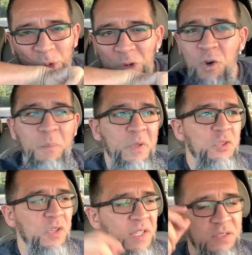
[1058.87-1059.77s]
hope you
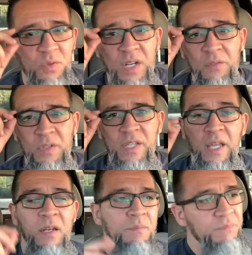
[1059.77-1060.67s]
enjoyed this one. And if you
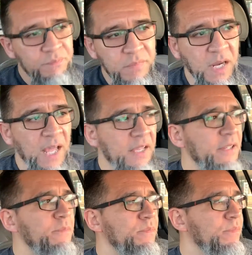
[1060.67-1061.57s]
did, like it,